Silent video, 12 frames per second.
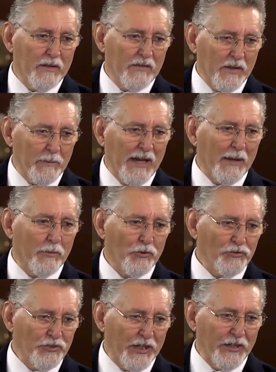the
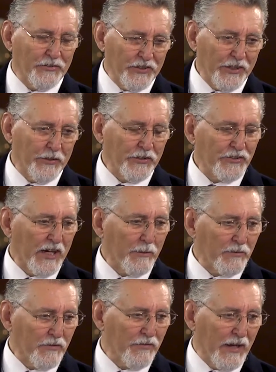Bible says here in
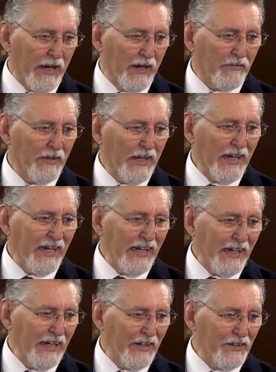chapter 5,
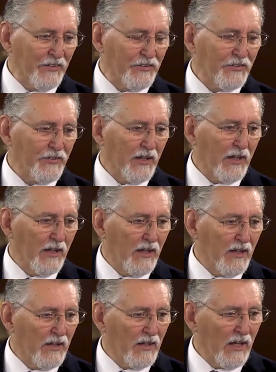is
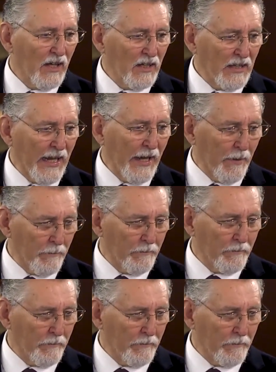a lamb.